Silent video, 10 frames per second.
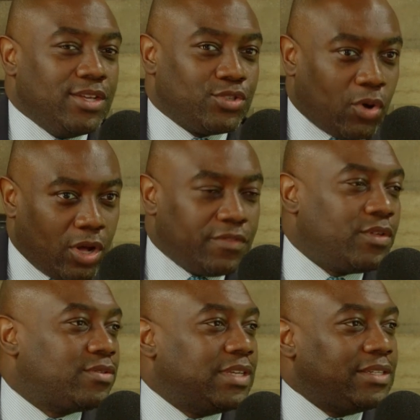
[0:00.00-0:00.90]
So mm -hmm. all of
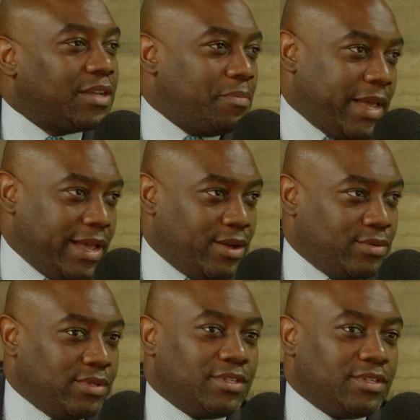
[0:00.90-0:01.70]
those things compound